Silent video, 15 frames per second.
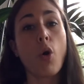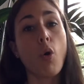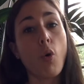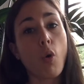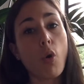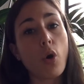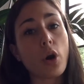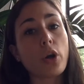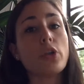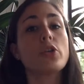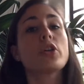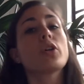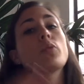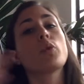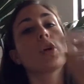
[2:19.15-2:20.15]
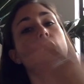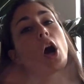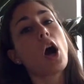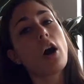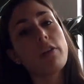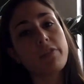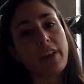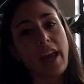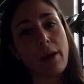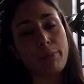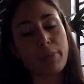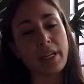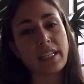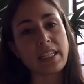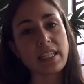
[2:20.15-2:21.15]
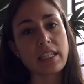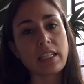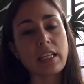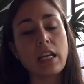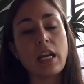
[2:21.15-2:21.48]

or you can work off campus.